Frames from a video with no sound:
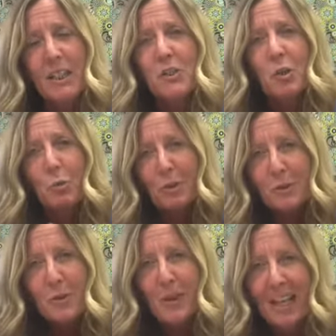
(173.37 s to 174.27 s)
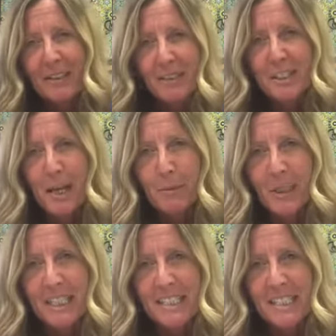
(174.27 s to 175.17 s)
So we'll do that every time we
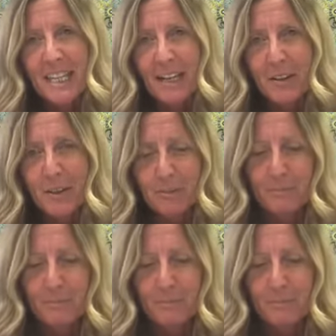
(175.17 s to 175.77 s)
get together.